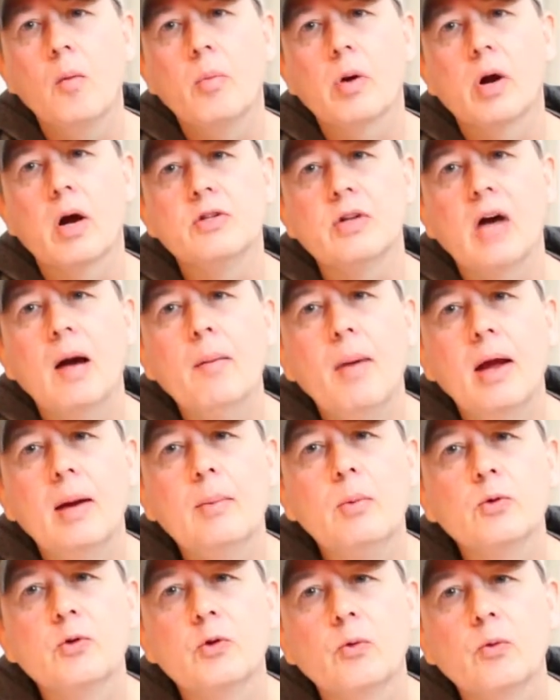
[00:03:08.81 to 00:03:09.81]
because I'm
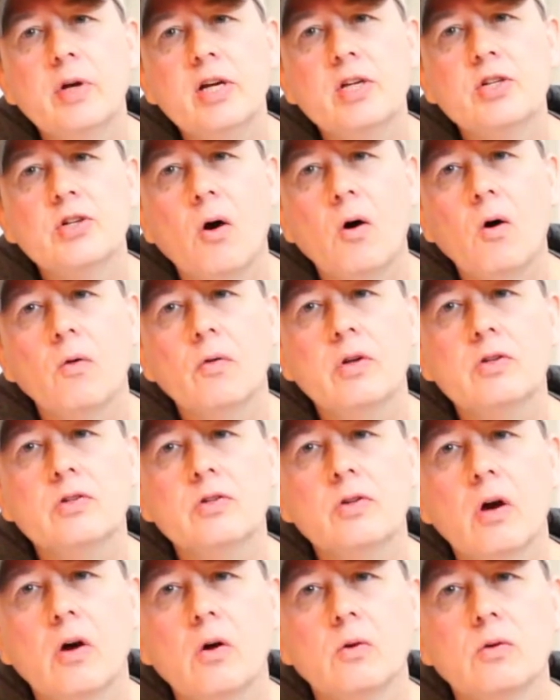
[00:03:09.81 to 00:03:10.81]
able to reach all these
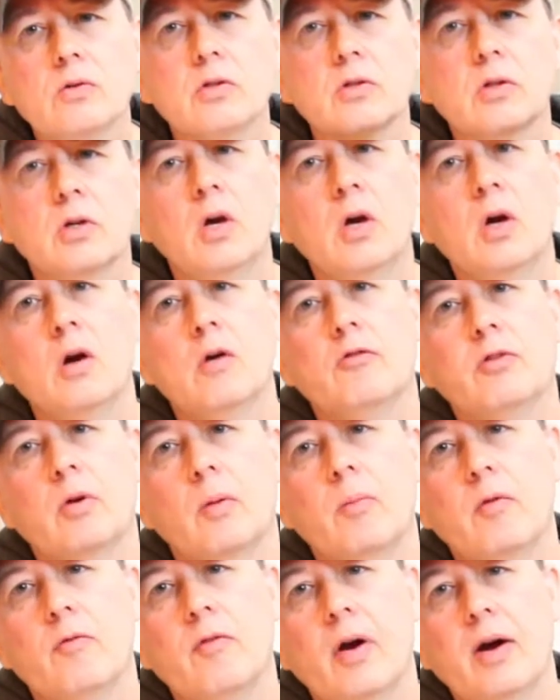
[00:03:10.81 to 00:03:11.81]
notes from
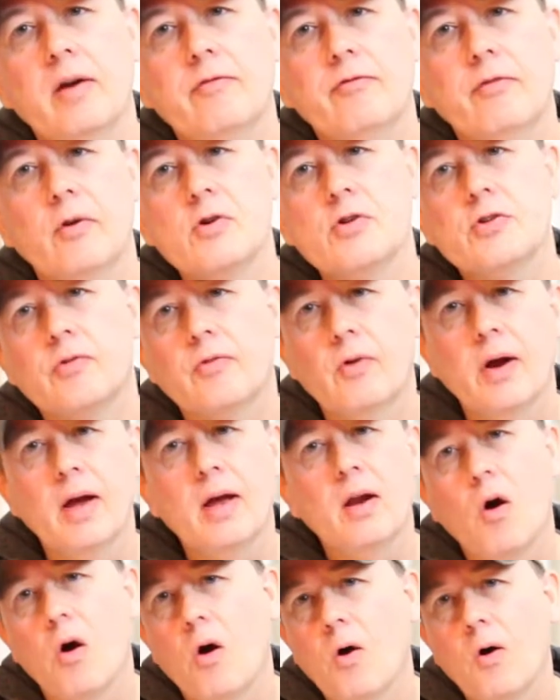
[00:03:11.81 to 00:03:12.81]
the very first
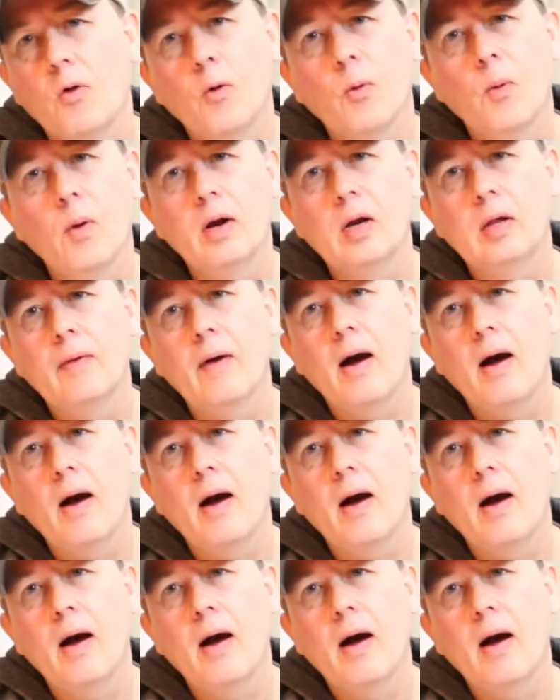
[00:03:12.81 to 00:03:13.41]
fret all the way to the